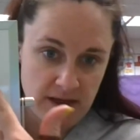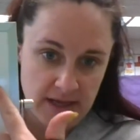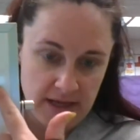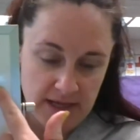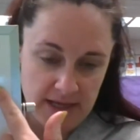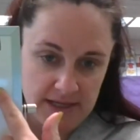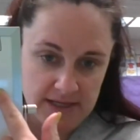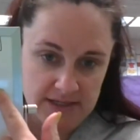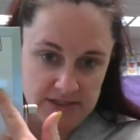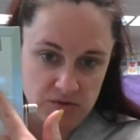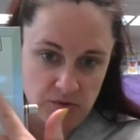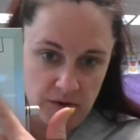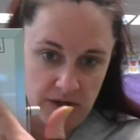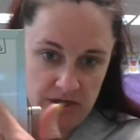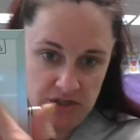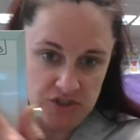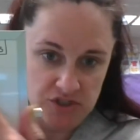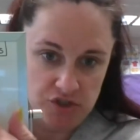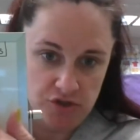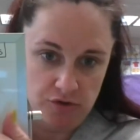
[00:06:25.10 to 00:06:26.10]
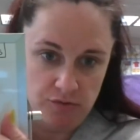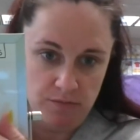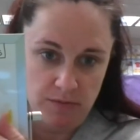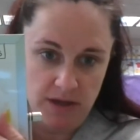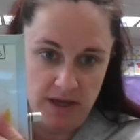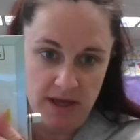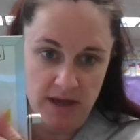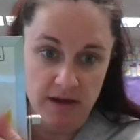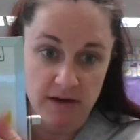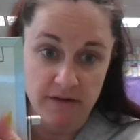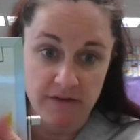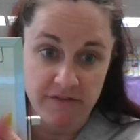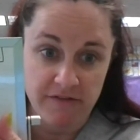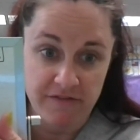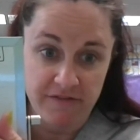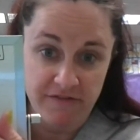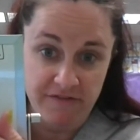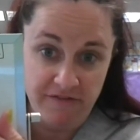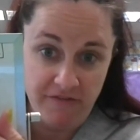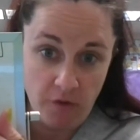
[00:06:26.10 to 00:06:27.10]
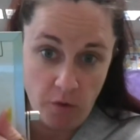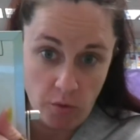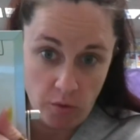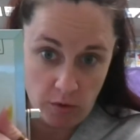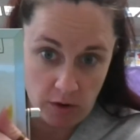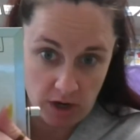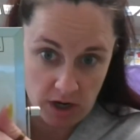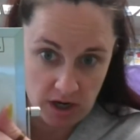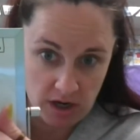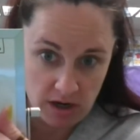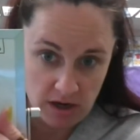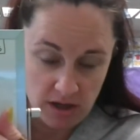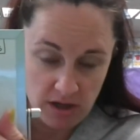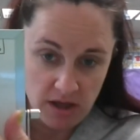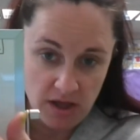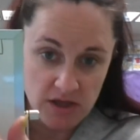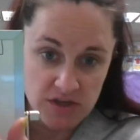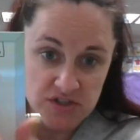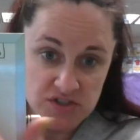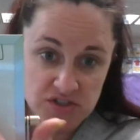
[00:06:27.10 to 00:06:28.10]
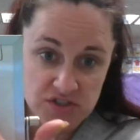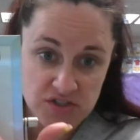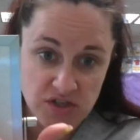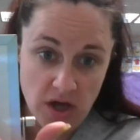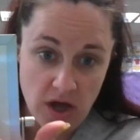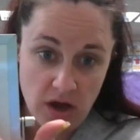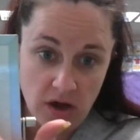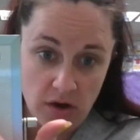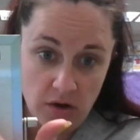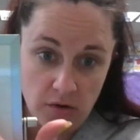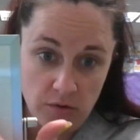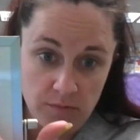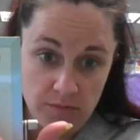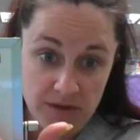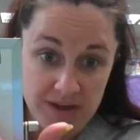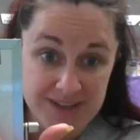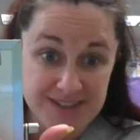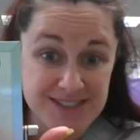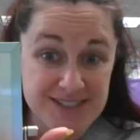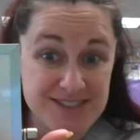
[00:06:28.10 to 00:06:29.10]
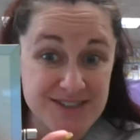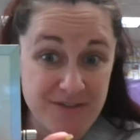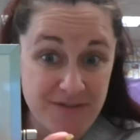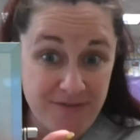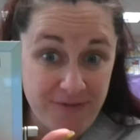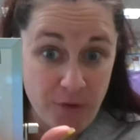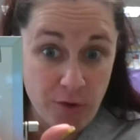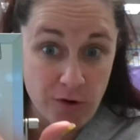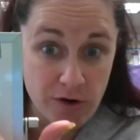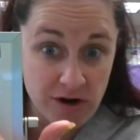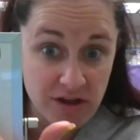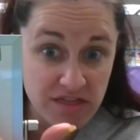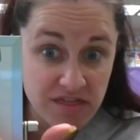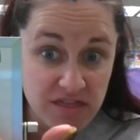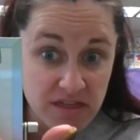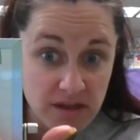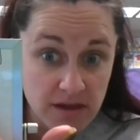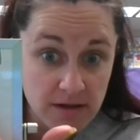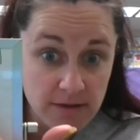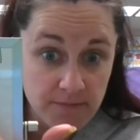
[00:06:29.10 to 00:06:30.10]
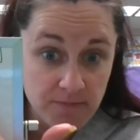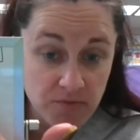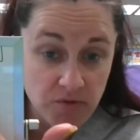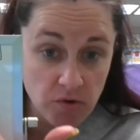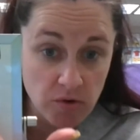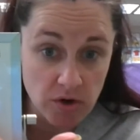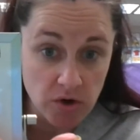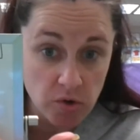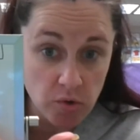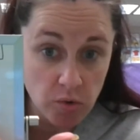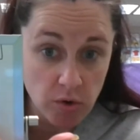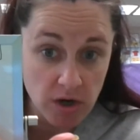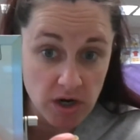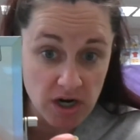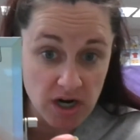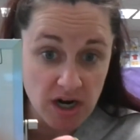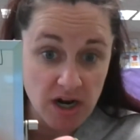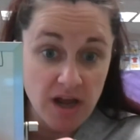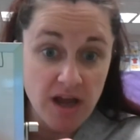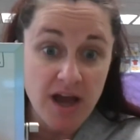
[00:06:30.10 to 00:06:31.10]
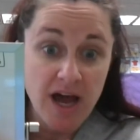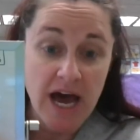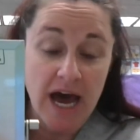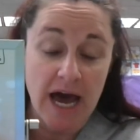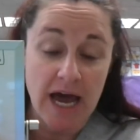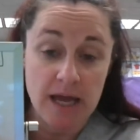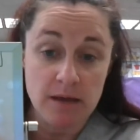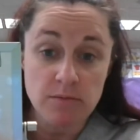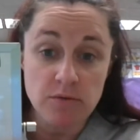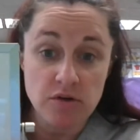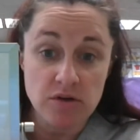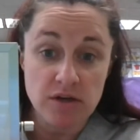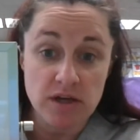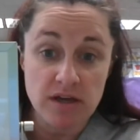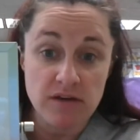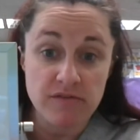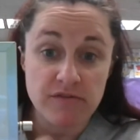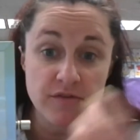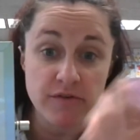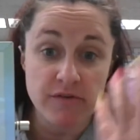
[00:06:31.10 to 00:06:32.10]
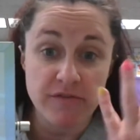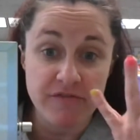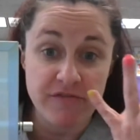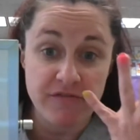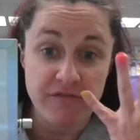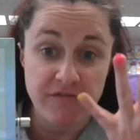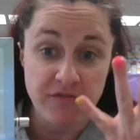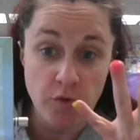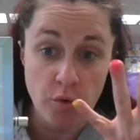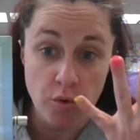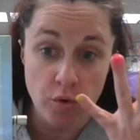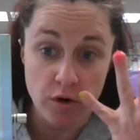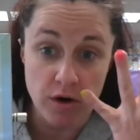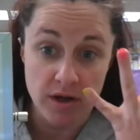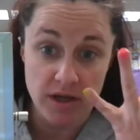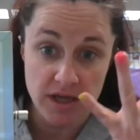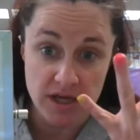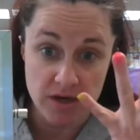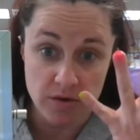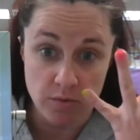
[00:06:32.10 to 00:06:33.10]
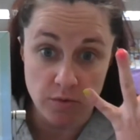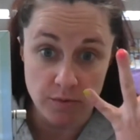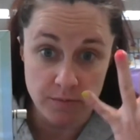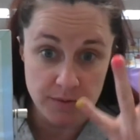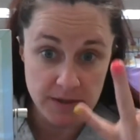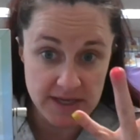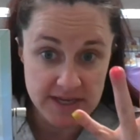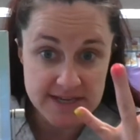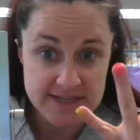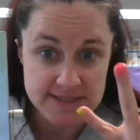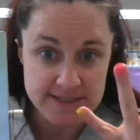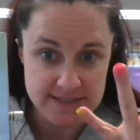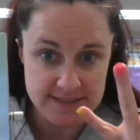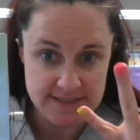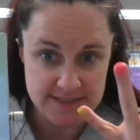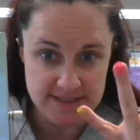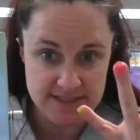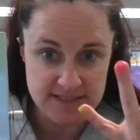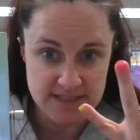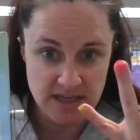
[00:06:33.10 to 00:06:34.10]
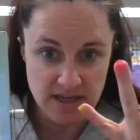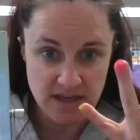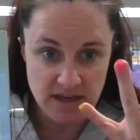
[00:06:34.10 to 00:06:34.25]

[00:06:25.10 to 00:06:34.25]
is going to be 4. So because it's a fourth or a quarter, I'm looking for 4 equal pieces.